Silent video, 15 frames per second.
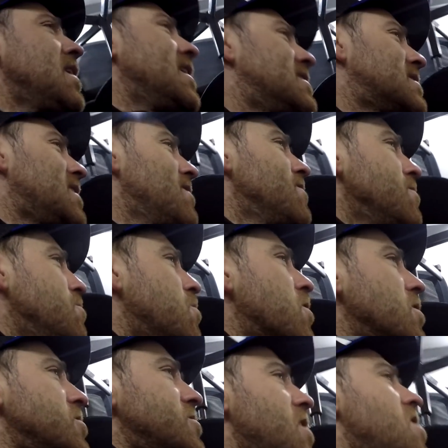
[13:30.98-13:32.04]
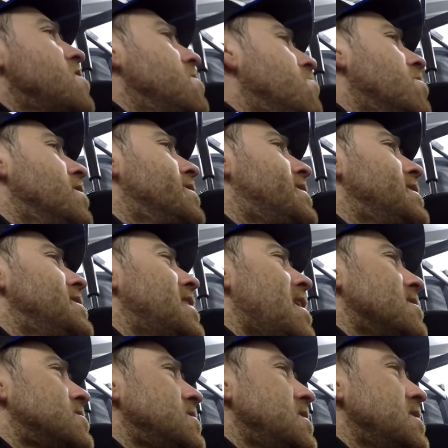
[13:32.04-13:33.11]
getting worse now than what it did
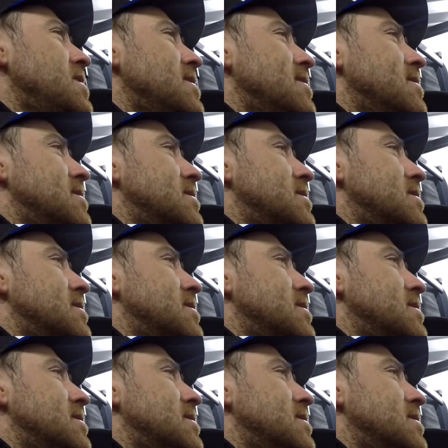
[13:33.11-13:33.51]
yesterday, isn't it?